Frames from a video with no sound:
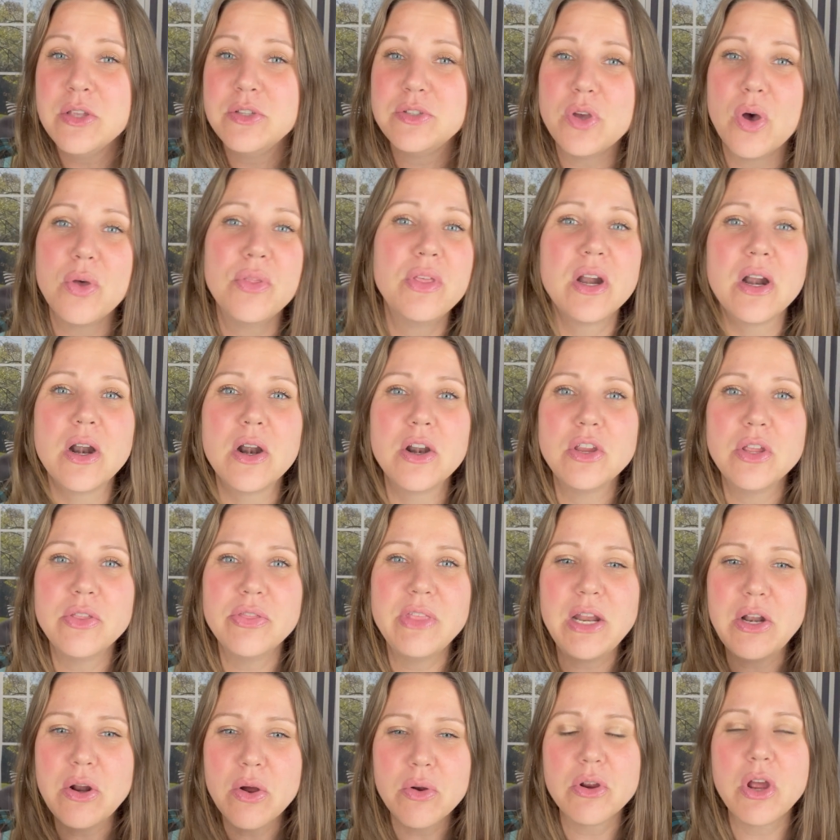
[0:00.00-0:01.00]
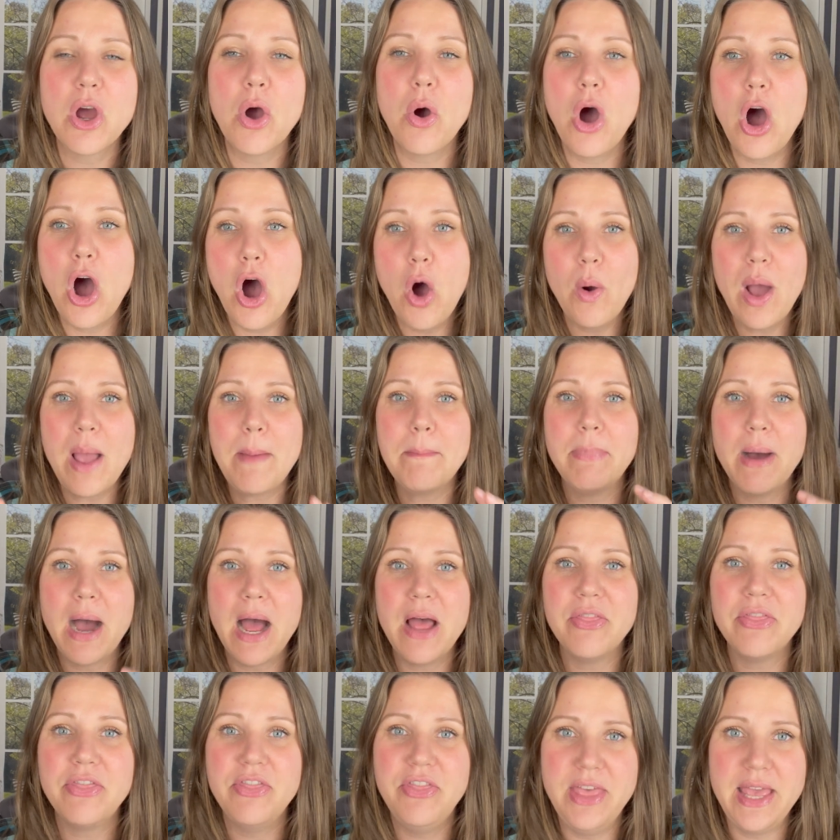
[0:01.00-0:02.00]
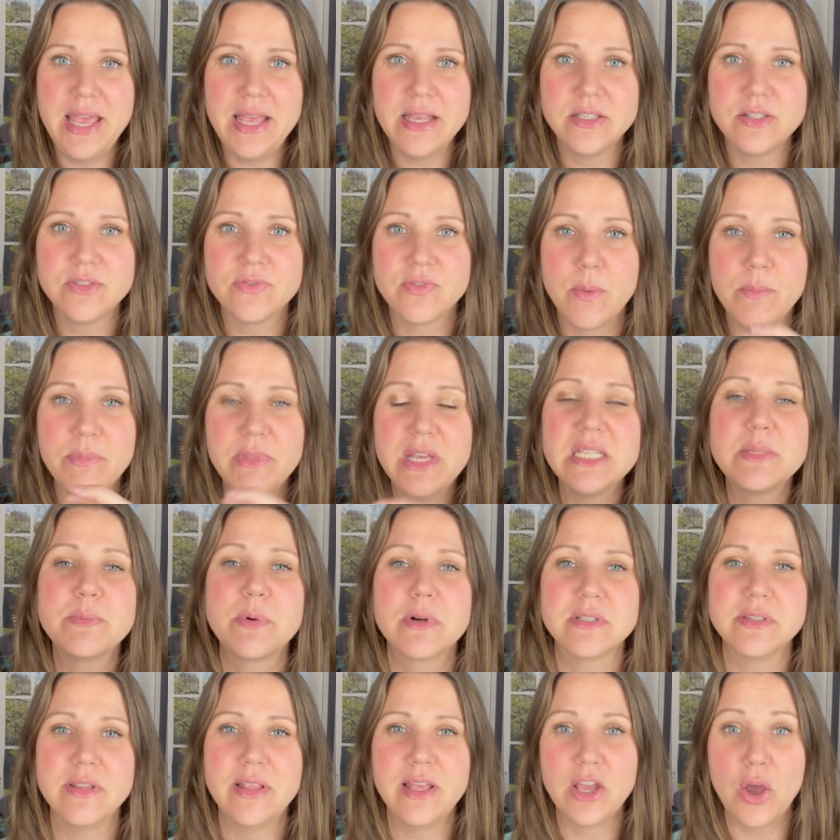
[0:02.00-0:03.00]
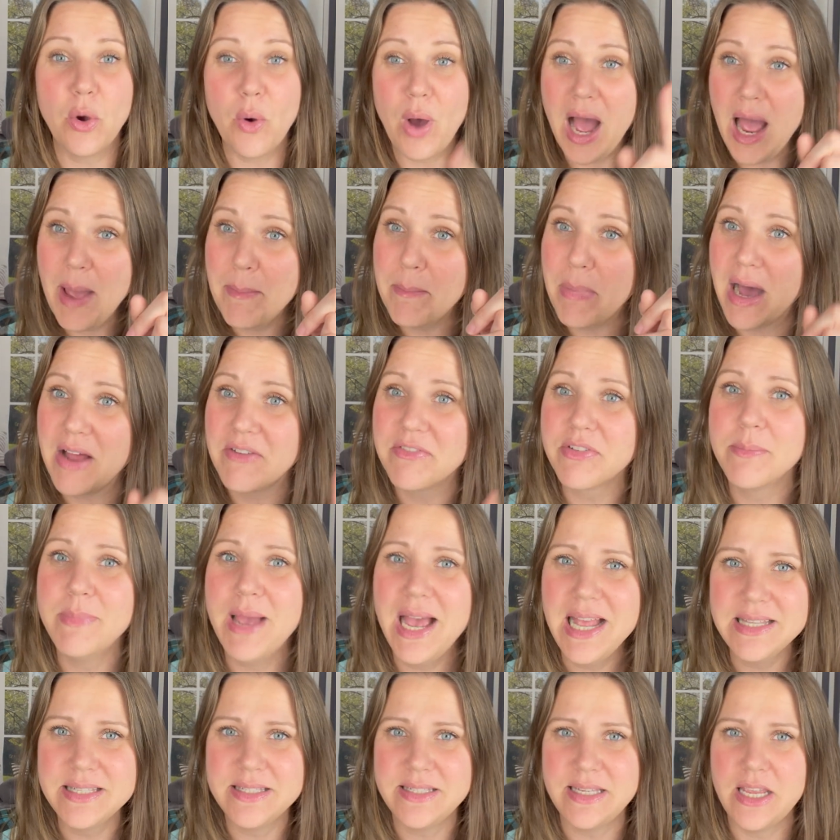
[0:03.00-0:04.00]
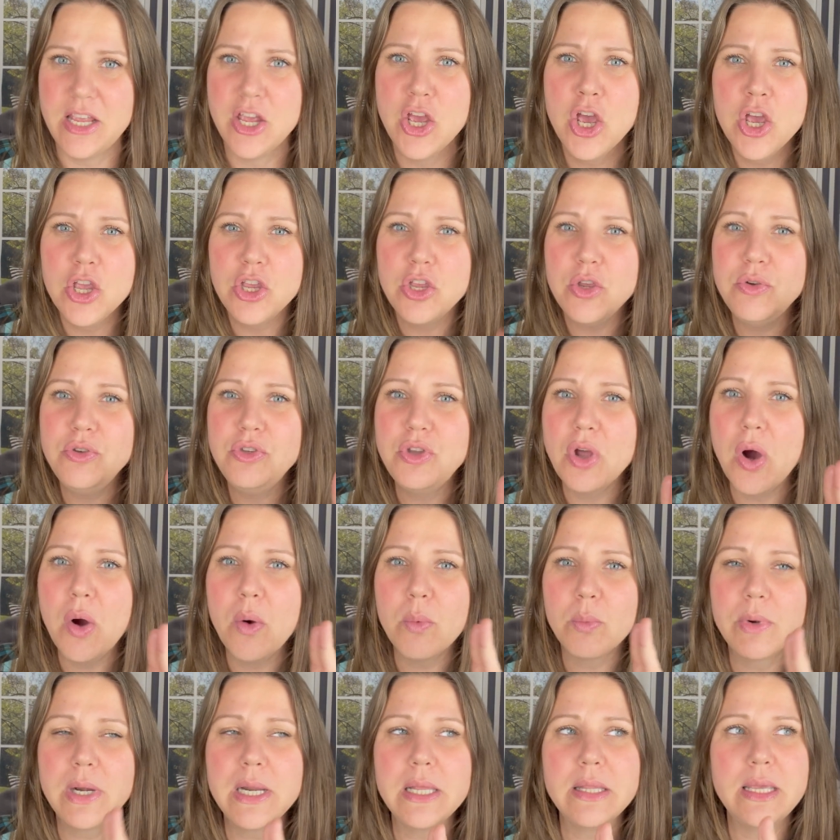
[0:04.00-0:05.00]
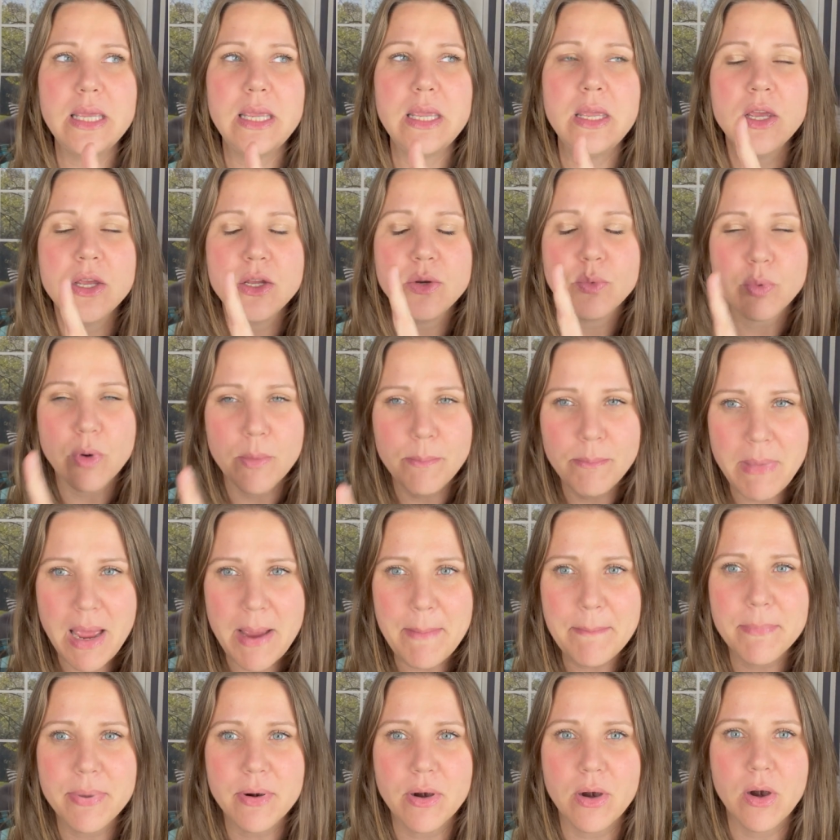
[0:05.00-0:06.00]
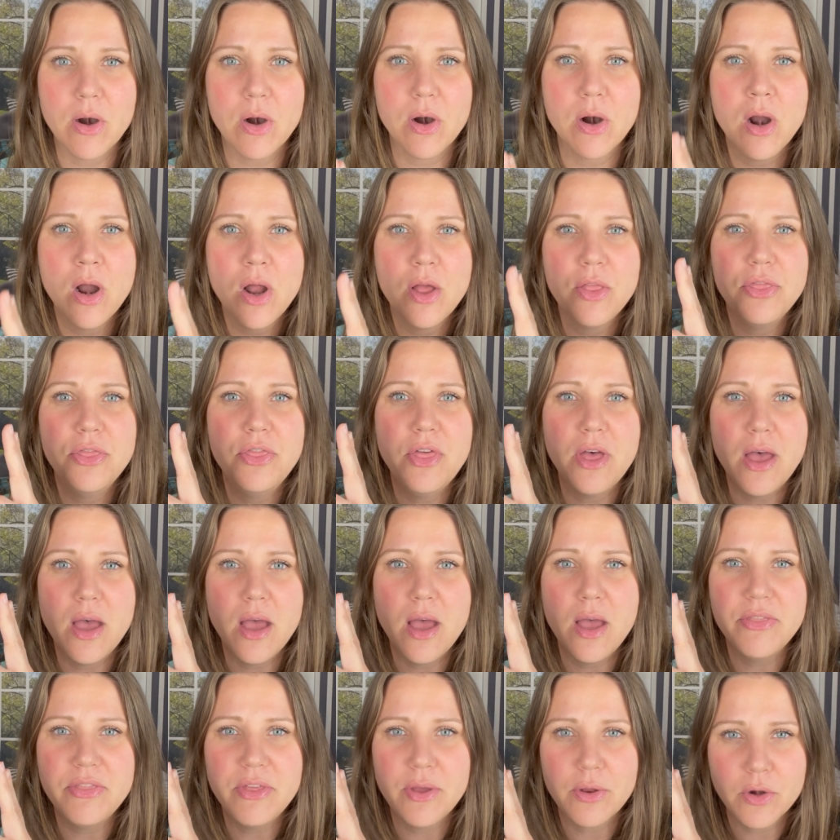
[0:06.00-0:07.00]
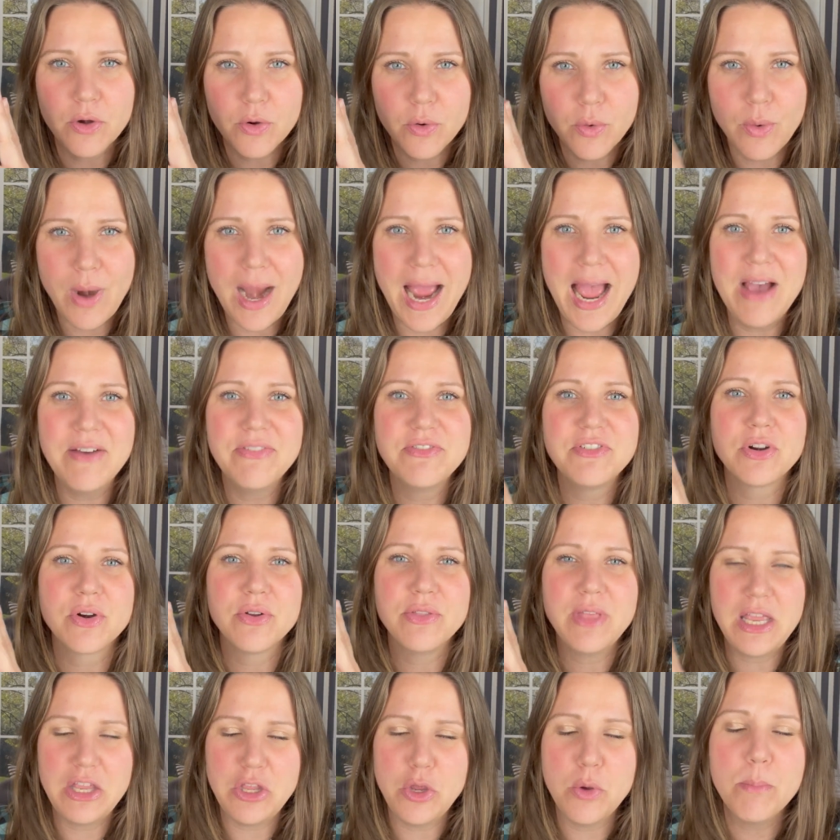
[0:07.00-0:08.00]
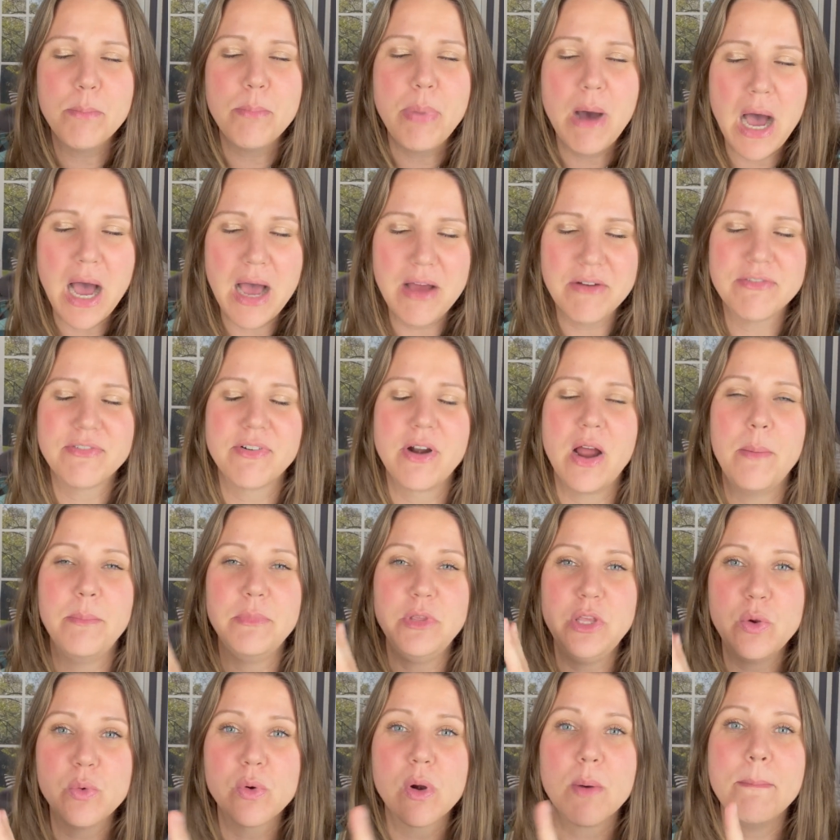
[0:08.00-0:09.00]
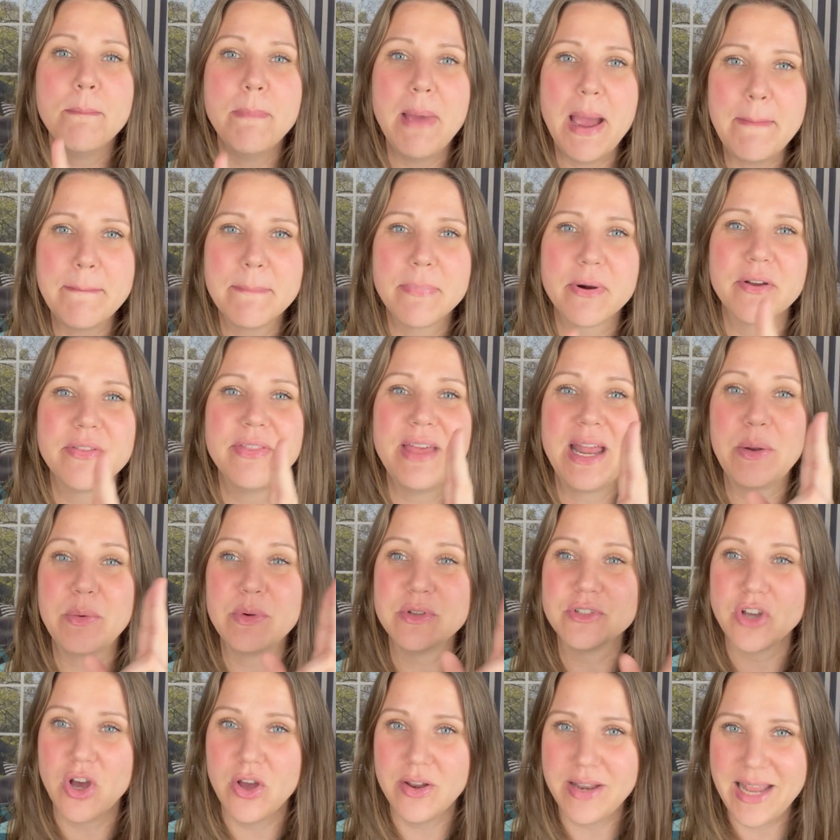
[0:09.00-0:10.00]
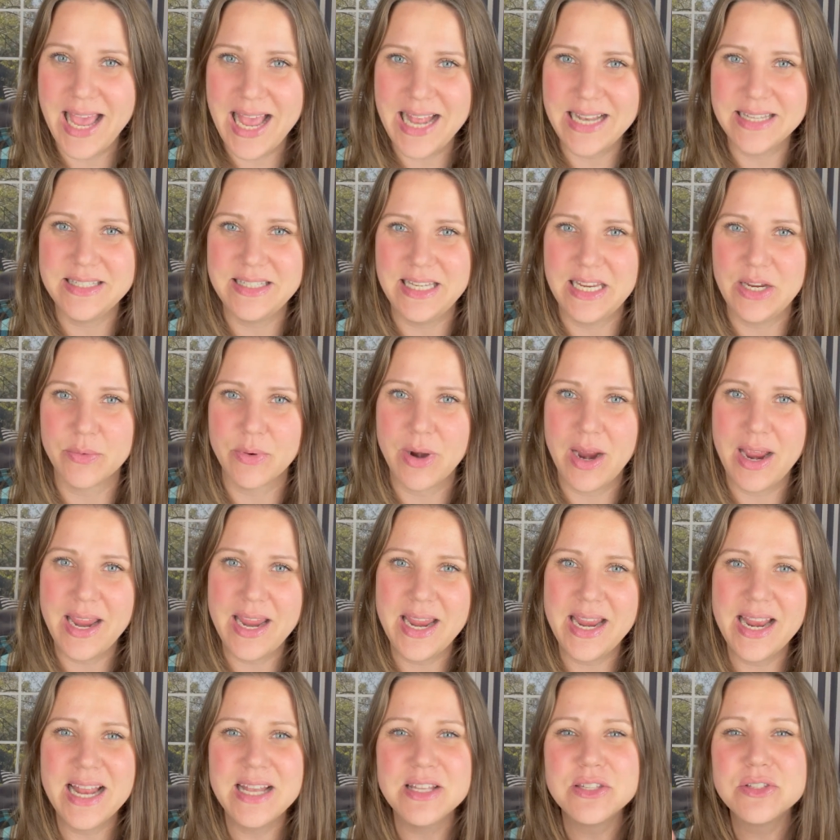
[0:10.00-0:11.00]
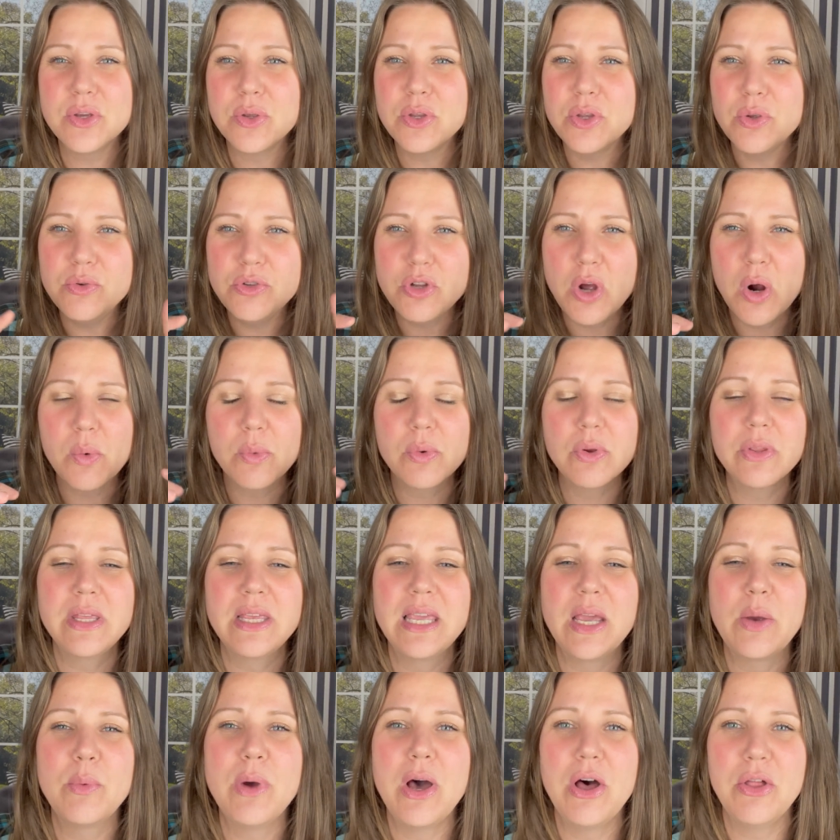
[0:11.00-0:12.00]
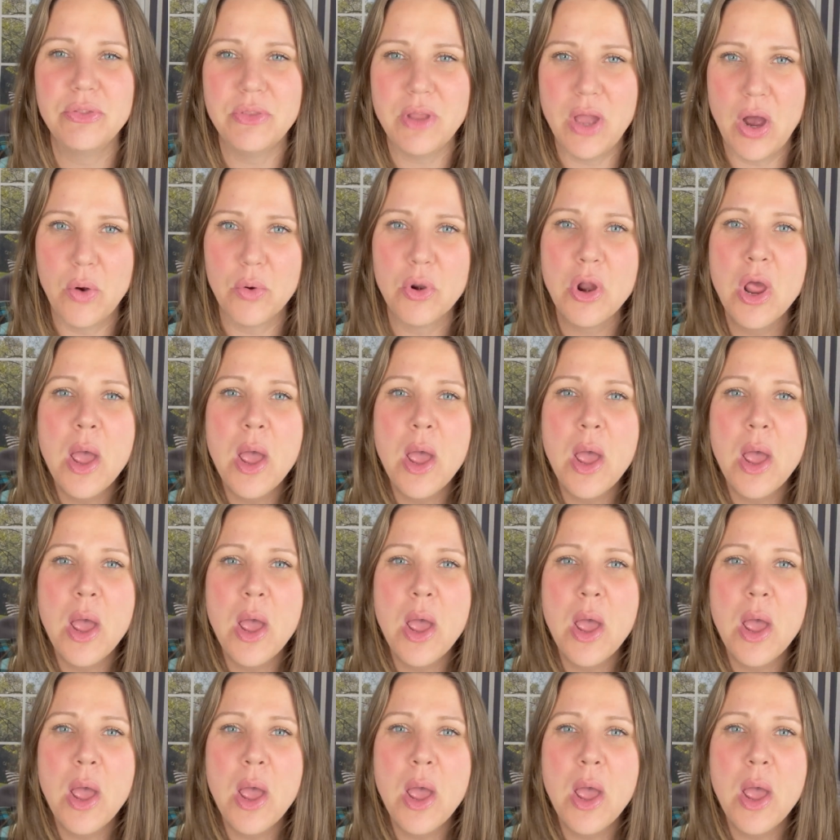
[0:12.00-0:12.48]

So they don't go, oh, I bought this from this person. They go, I bought from Etsy. You don't really remember the crafter that you bought from. You remember that it was on Etsy, right? And so you don't really get well known.